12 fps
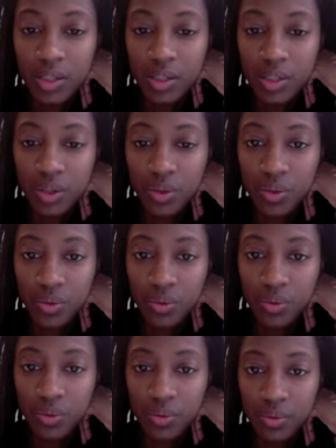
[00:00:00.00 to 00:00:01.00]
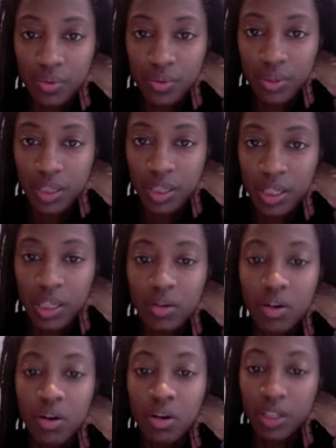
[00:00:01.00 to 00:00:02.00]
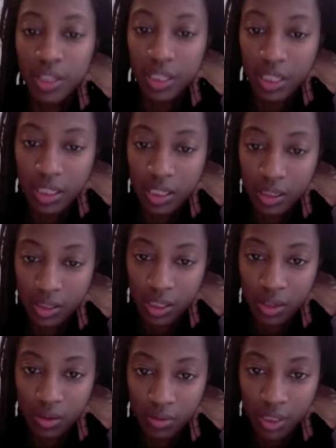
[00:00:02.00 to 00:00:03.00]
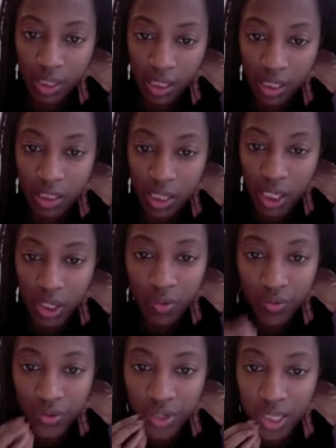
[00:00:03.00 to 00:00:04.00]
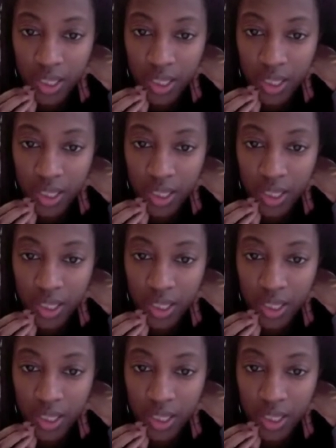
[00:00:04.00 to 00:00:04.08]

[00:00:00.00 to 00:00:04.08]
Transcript: to get all of the details that you really need to know for